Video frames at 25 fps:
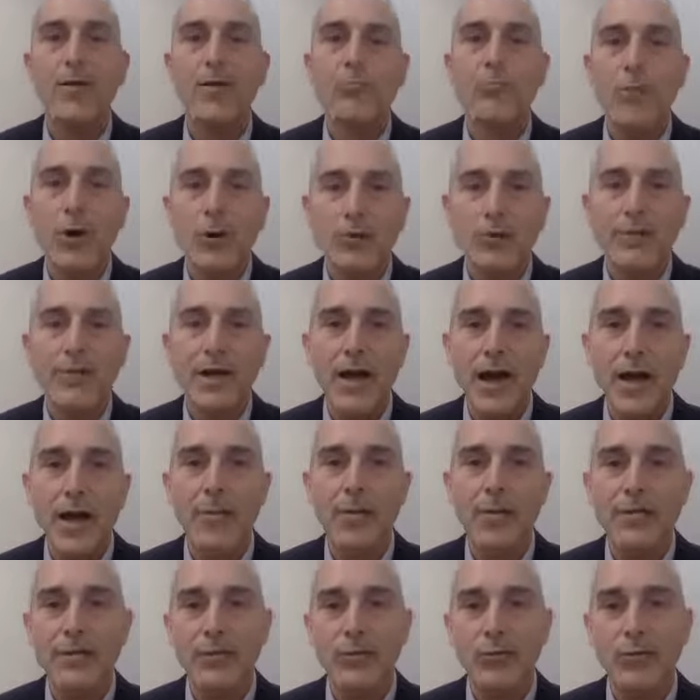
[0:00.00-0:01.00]
most
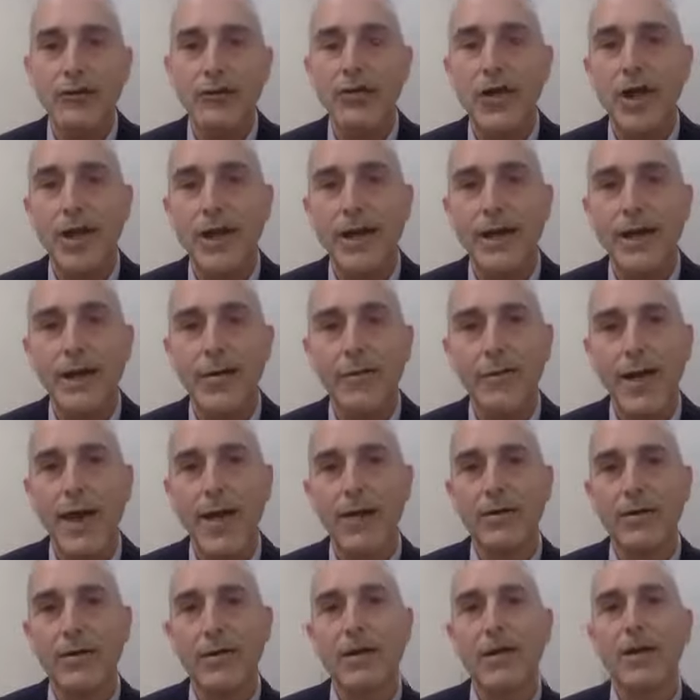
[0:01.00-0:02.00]
commonly we're talking
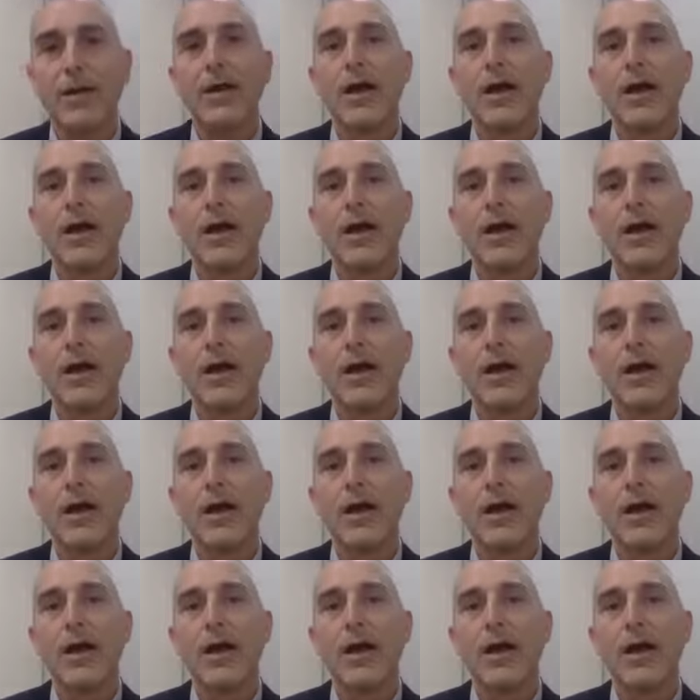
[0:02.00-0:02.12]
about